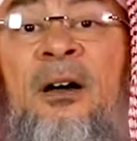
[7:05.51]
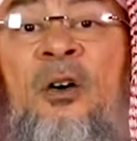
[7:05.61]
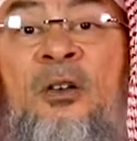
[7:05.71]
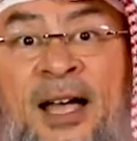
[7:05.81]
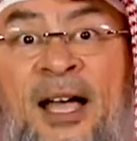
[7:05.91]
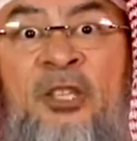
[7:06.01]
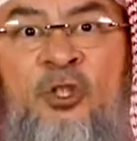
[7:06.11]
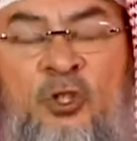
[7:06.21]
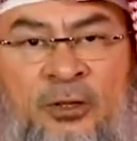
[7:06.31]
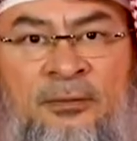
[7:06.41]
On
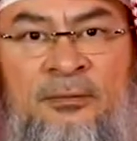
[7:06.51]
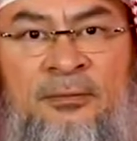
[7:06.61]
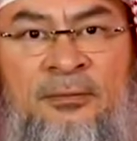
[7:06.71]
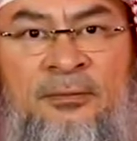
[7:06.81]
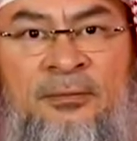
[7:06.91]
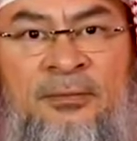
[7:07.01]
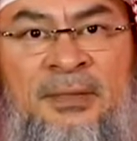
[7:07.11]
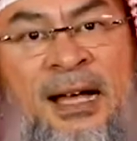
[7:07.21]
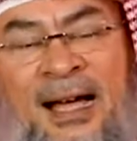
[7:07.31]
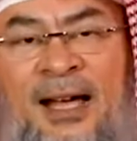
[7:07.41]
Hajj.
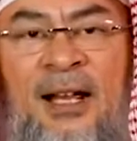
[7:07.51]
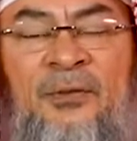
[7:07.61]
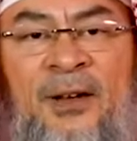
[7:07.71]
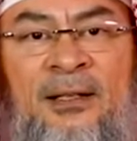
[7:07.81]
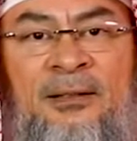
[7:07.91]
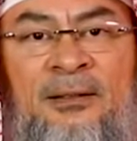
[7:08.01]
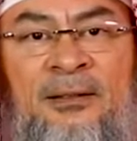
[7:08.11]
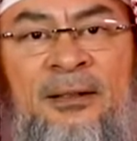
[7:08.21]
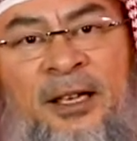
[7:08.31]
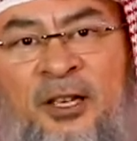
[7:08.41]
Arafah
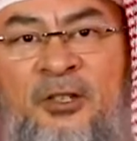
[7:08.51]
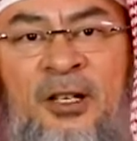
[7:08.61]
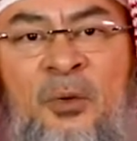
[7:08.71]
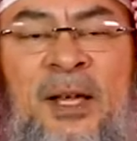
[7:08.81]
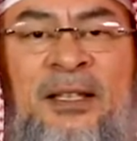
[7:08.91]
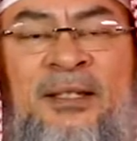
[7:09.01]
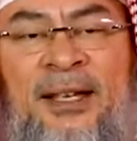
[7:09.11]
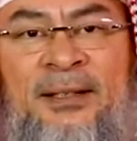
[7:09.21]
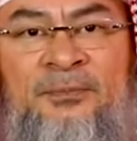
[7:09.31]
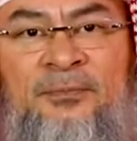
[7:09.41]
is on a
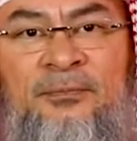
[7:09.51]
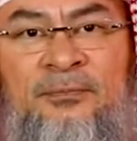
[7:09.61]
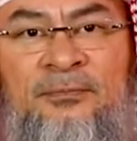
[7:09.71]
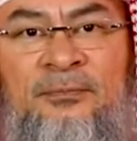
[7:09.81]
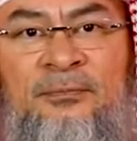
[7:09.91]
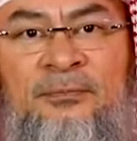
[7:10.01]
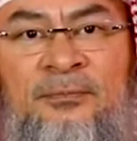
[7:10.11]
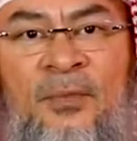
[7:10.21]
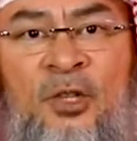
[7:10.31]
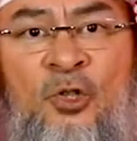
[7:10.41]
Wednesday.
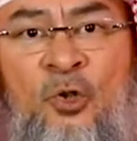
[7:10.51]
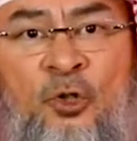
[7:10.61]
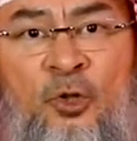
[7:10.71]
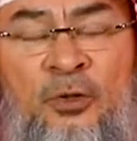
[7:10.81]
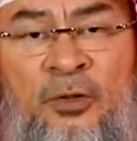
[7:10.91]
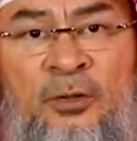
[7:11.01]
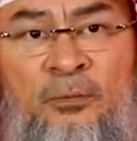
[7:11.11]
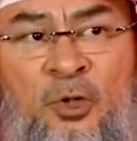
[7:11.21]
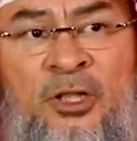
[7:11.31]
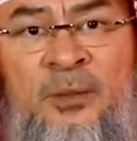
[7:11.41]
So should
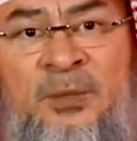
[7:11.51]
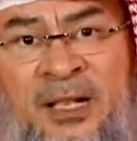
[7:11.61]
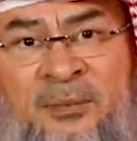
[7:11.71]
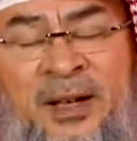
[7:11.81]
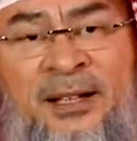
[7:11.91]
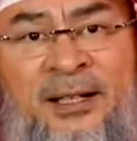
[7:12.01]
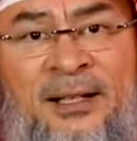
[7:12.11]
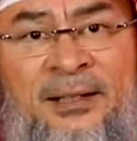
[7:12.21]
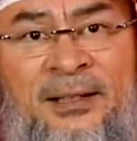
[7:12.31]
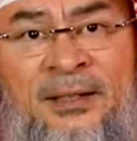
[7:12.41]
Muslims in
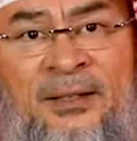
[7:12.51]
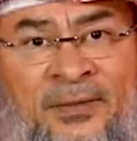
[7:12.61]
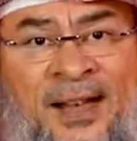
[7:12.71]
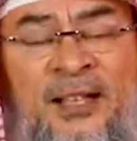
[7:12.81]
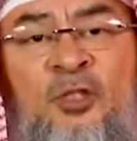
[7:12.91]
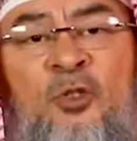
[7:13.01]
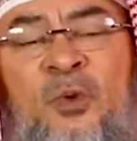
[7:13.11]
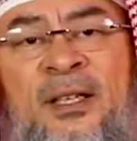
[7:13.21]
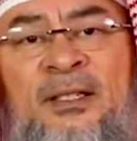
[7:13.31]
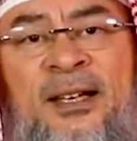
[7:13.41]
America fast on
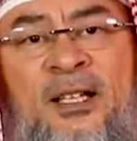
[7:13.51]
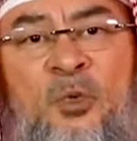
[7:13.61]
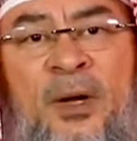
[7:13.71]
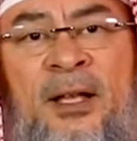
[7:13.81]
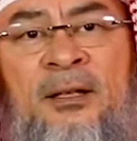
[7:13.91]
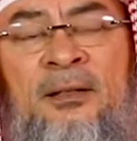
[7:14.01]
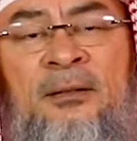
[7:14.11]
Wednesday as well?